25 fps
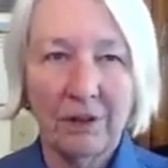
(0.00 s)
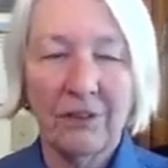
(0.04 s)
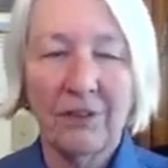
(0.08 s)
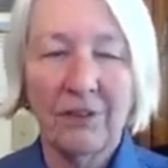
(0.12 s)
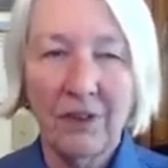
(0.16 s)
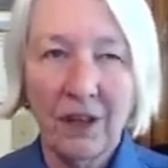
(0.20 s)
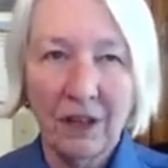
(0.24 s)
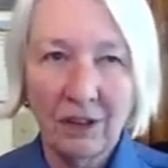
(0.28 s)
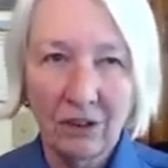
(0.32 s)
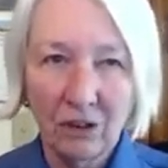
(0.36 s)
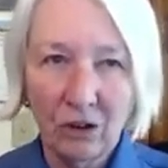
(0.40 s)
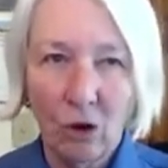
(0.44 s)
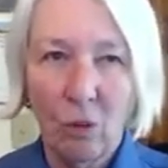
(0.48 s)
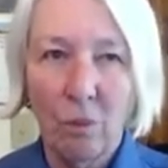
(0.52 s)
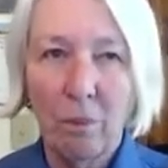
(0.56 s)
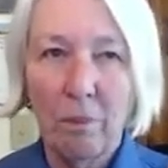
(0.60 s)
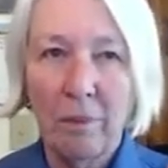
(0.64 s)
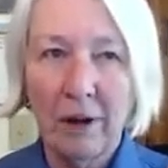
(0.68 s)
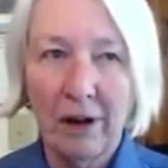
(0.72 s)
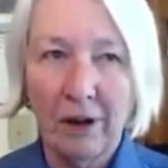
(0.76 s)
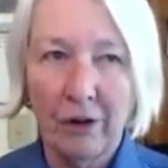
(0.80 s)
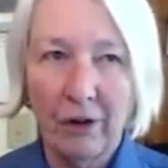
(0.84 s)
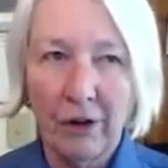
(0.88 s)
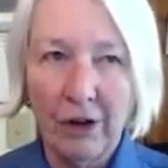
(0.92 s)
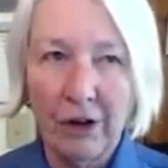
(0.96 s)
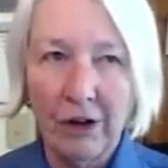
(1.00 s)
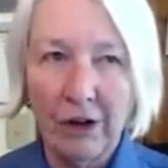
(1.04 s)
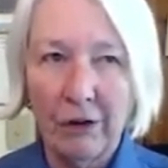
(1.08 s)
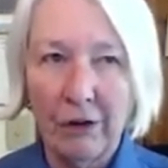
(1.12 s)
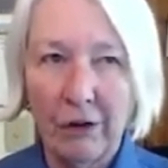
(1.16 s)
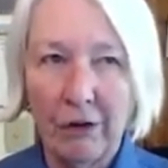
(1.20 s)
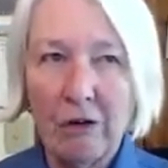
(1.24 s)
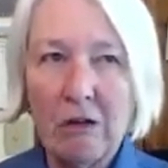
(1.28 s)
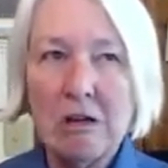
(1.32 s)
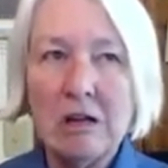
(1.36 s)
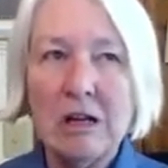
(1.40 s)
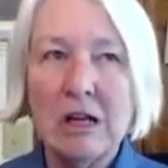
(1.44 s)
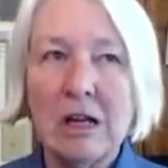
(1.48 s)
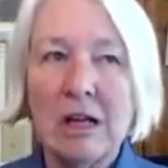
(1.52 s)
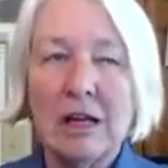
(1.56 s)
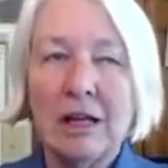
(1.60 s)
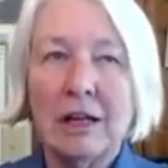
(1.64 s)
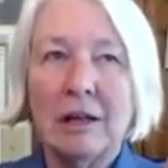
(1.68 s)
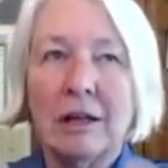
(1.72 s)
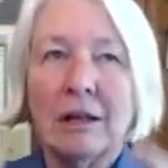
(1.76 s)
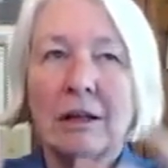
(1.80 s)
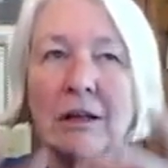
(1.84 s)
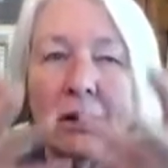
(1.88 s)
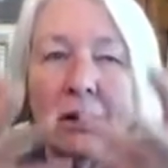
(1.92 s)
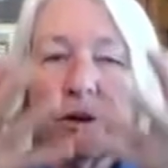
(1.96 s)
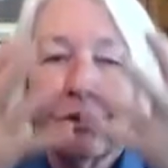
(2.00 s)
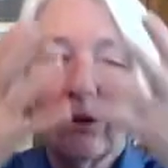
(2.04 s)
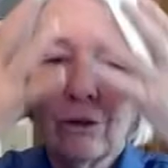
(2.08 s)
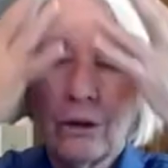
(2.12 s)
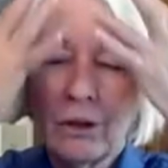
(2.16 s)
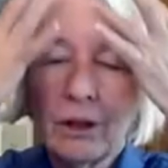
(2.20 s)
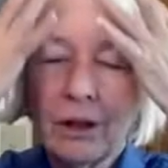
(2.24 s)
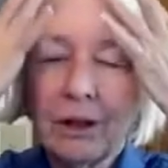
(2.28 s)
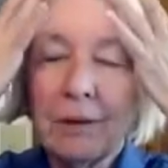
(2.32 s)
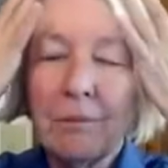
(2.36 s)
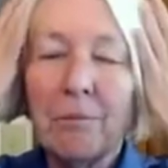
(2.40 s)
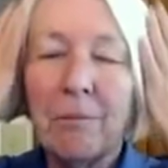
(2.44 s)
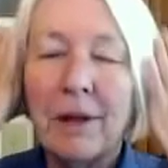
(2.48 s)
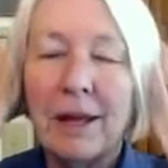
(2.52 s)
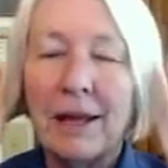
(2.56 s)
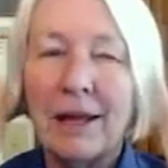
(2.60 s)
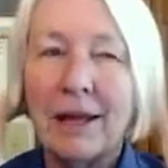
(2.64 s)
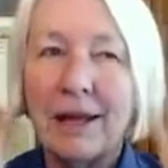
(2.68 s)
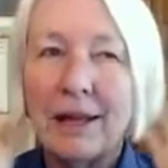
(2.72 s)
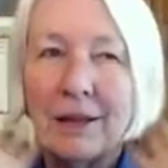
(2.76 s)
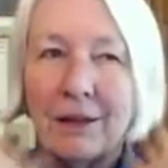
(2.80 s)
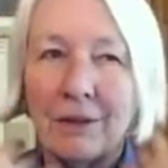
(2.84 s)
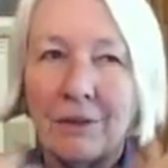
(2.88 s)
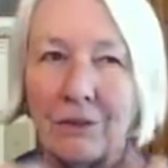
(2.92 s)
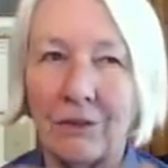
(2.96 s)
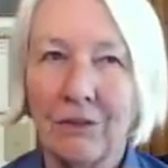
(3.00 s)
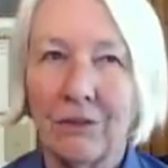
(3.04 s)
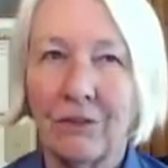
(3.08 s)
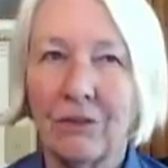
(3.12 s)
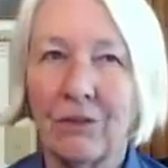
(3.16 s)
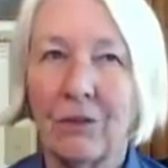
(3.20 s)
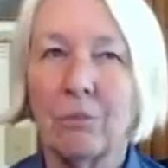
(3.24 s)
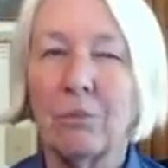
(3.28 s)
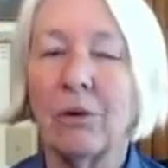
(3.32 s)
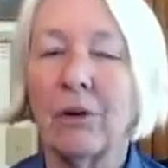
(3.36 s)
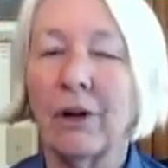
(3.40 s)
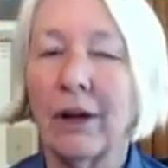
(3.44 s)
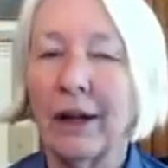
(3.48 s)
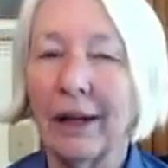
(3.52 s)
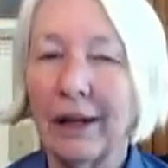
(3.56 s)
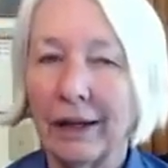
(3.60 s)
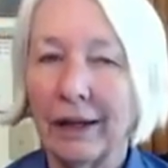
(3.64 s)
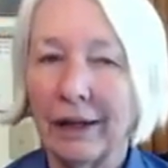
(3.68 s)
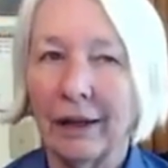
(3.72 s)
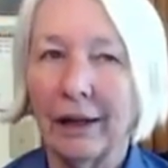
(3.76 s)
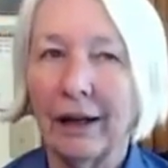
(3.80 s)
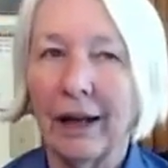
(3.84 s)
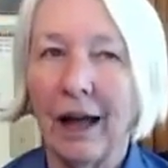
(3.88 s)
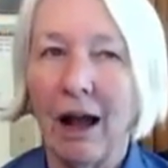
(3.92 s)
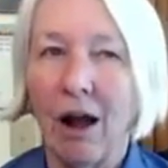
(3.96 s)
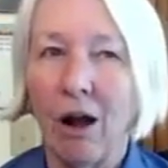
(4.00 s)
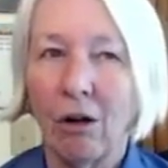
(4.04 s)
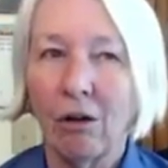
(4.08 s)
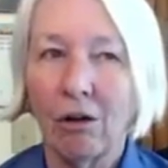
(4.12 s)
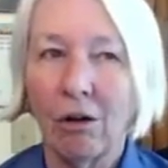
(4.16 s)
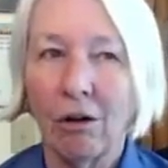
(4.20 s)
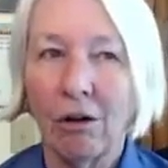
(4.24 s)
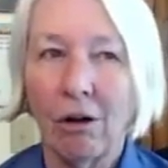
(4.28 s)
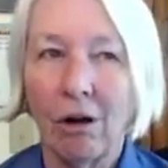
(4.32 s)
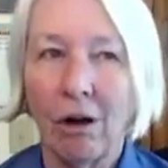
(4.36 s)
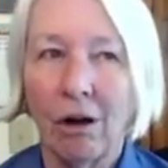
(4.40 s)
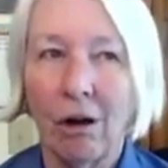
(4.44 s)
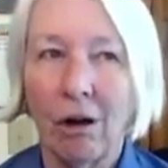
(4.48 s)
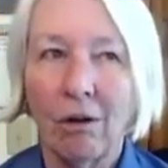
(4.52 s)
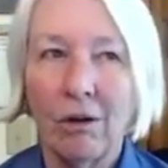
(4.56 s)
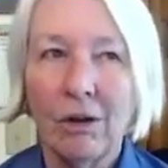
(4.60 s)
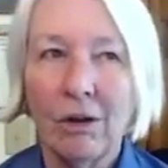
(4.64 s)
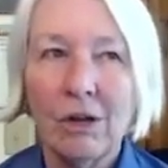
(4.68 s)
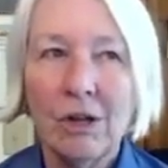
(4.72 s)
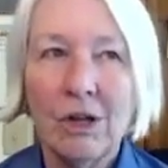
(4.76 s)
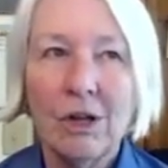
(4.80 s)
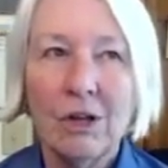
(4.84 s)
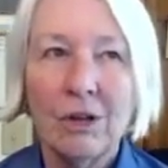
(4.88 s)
placental barrier, it literally bathes the brain in alcohol.